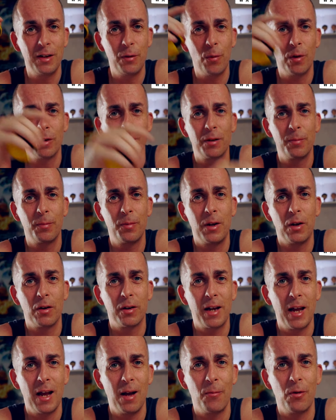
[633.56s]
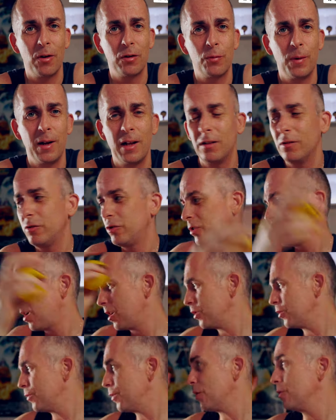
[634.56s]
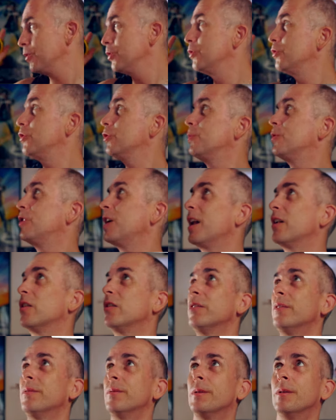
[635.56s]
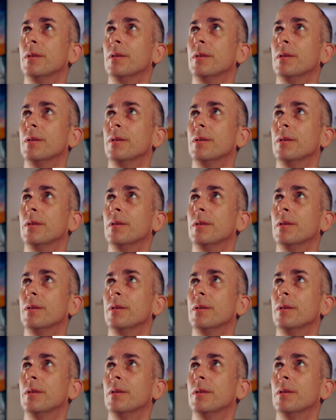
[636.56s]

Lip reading: he wanted to be on camera as well. Start your own YouTube channel.